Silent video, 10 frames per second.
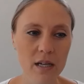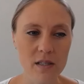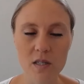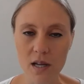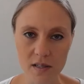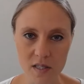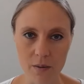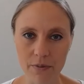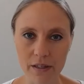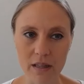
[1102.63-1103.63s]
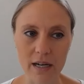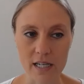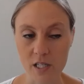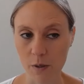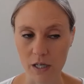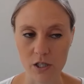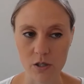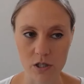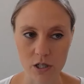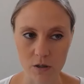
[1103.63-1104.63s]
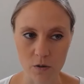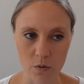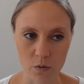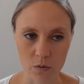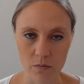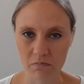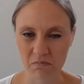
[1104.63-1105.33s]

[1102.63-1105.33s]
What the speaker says: It's not something that I expect you to